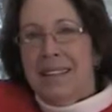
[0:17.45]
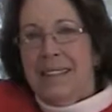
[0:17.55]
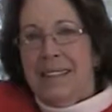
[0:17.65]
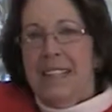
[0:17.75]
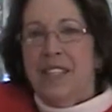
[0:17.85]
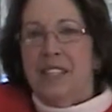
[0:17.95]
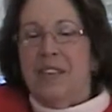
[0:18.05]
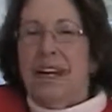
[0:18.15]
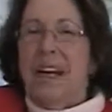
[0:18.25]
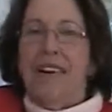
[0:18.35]
a teacher
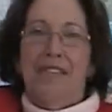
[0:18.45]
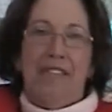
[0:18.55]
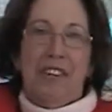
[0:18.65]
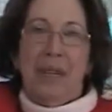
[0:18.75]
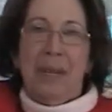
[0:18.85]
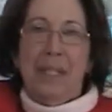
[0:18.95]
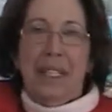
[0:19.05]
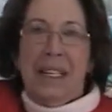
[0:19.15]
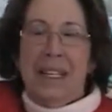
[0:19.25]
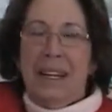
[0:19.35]
that had
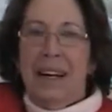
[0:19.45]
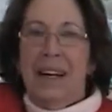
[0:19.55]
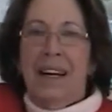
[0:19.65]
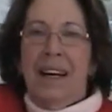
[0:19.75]
frequented